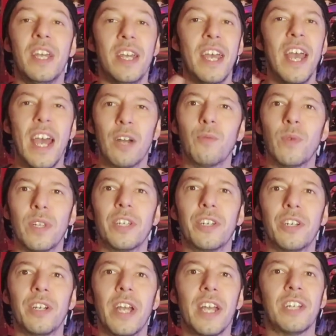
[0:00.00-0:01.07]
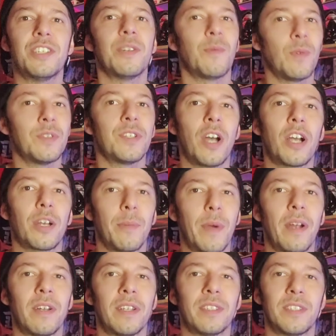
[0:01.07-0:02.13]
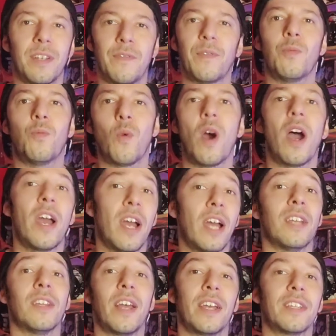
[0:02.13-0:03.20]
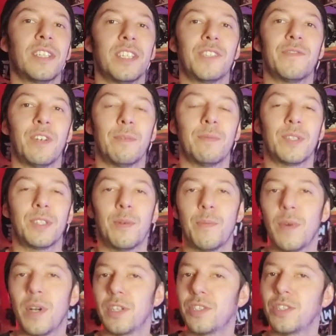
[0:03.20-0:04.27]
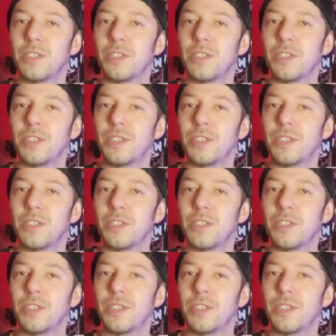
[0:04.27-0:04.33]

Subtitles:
at a really good age, and we'll talk about it and stuff and why I like this film so much.